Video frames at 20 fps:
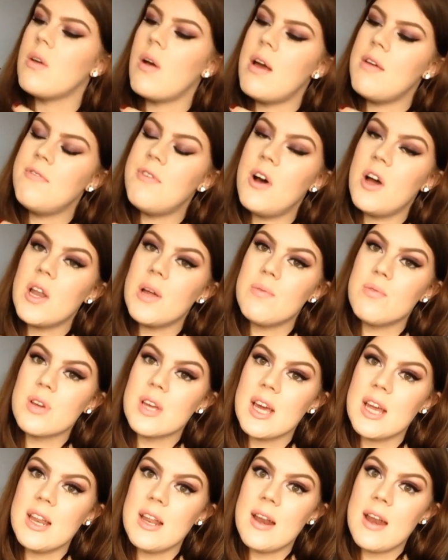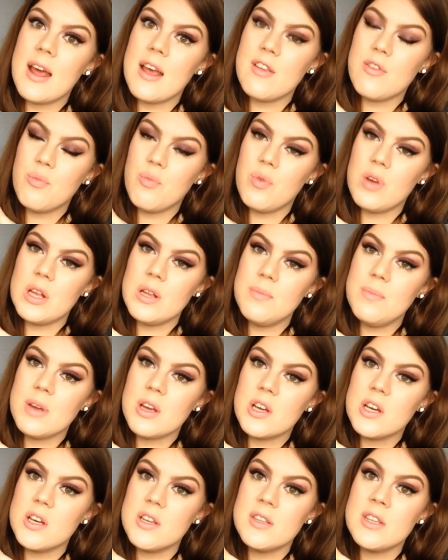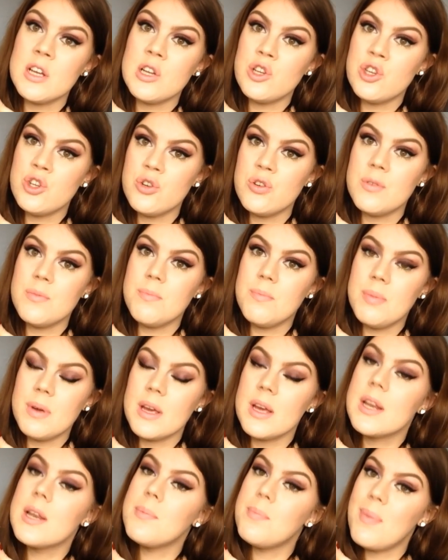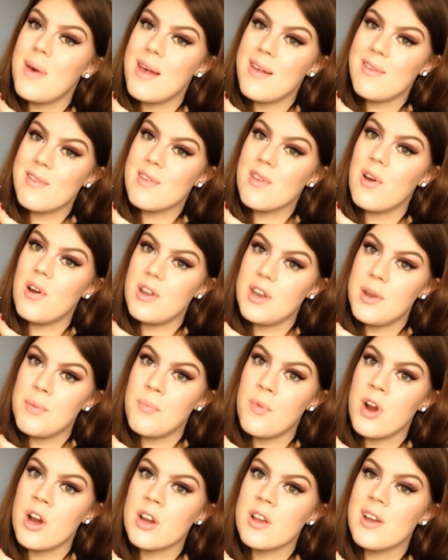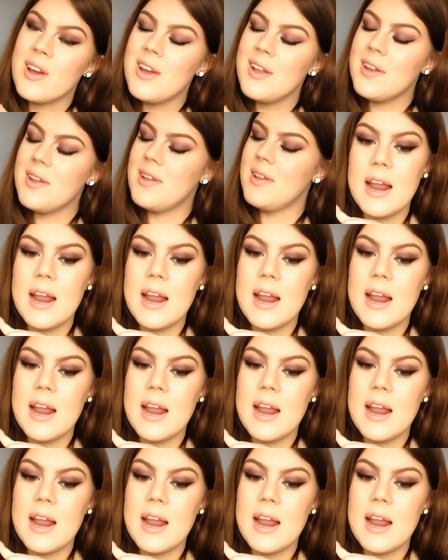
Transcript: So I thought I would get it as well because it should be the best on the market.